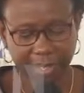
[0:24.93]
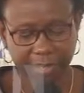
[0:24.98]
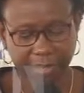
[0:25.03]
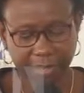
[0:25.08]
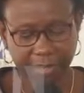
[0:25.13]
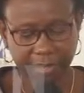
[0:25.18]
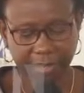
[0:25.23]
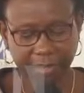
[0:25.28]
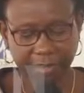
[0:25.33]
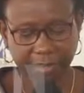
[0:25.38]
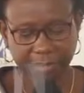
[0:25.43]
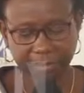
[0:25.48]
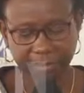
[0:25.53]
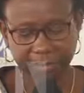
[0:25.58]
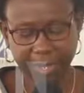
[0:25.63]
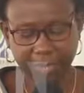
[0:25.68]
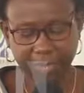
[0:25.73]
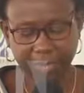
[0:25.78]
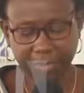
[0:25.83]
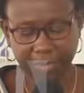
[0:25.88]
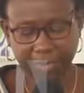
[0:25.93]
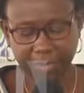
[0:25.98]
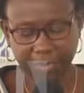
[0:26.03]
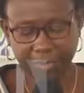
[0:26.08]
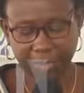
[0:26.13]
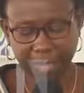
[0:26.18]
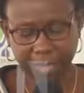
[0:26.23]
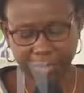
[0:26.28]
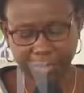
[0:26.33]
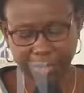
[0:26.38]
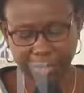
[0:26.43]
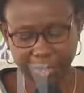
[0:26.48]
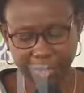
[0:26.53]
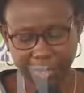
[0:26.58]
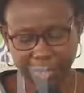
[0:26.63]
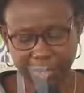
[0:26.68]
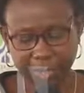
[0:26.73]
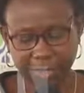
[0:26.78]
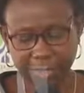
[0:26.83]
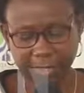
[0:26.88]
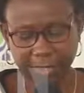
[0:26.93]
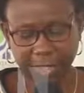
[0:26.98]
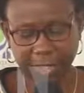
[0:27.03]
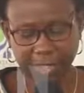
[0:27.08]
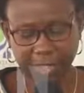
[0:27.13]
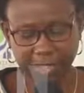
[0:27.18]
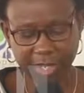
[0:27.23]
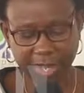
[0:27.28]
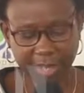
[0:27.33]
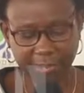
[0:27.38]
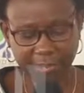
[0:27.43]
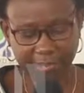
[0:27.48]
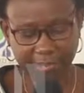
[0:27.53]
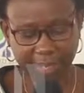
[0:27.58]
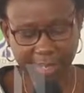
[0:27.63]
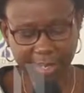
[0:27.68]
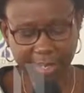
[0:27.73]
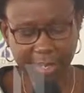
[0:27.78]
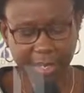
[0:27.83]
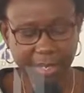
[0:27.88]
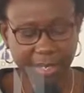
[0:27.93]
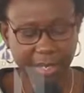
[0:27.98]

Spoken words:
the risk of vertical transmission of HIV